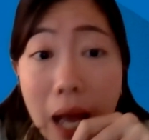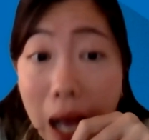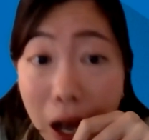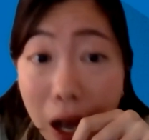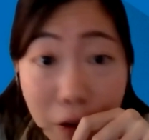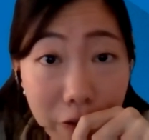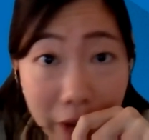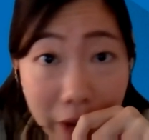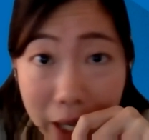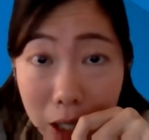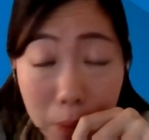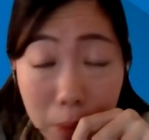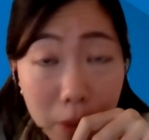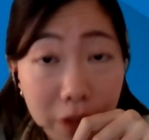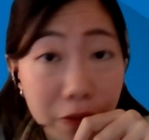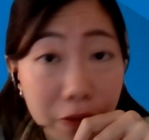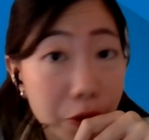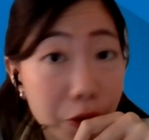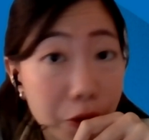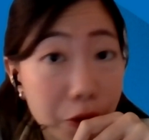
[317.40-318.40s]
available
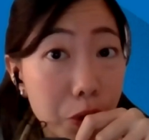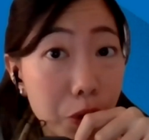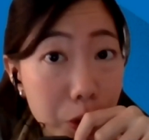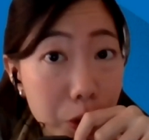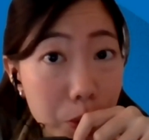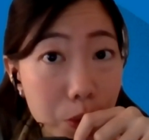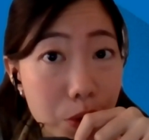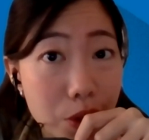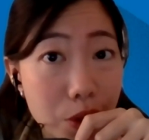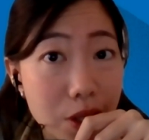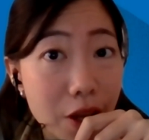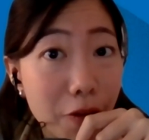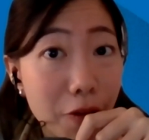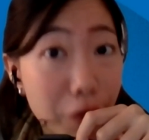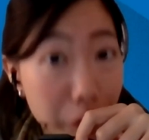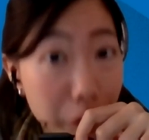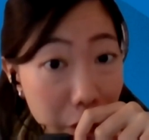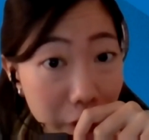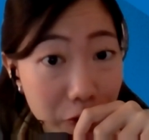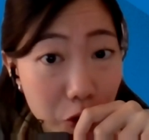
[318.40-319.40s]
for your use
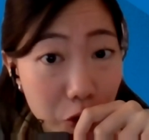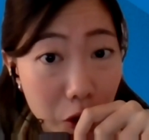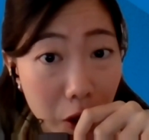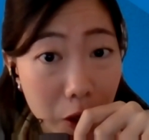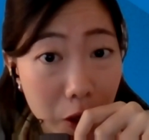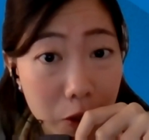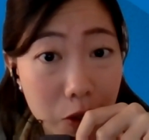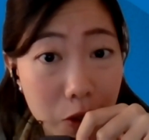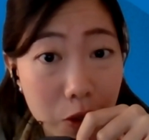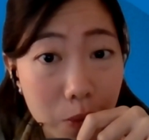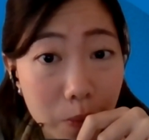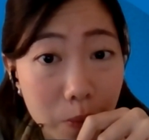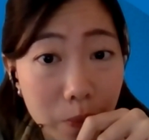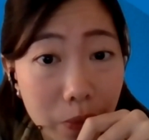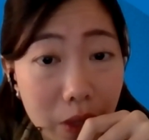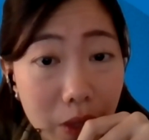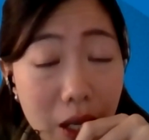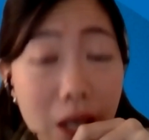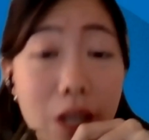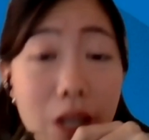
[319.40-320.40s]
free of charge.
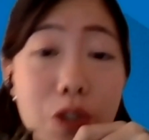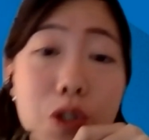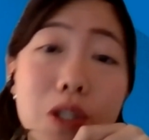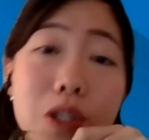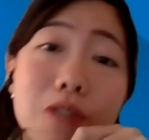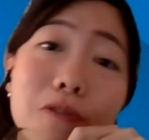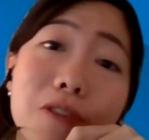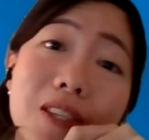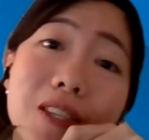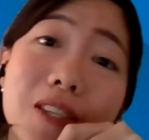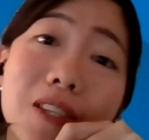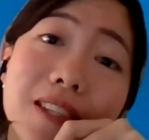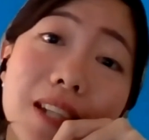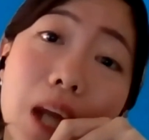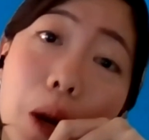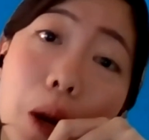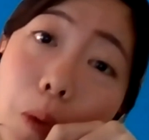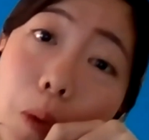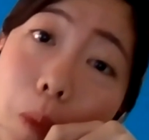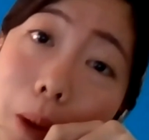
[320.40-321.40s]
Just visit
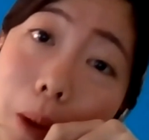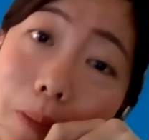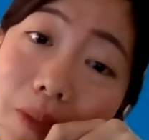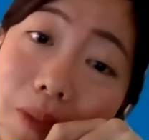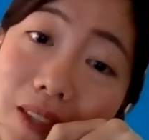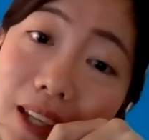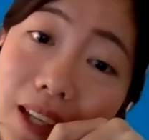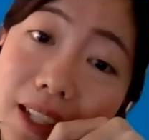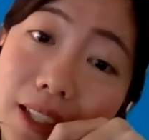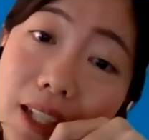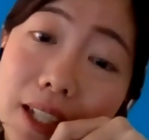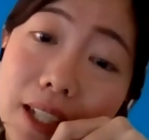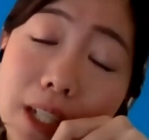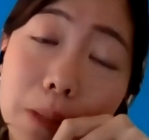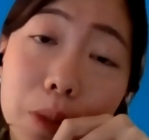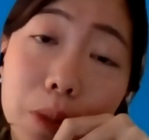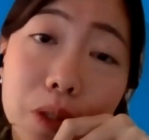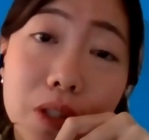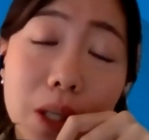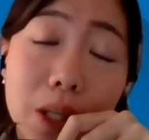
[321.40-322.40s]
our website,
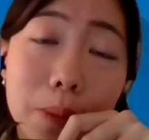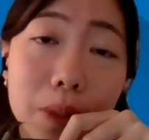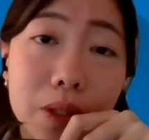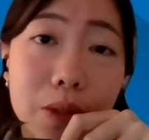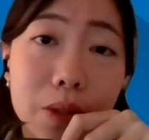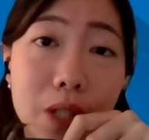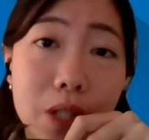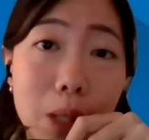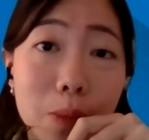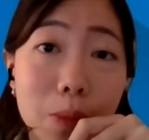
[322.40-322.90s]
www.ohchr.org,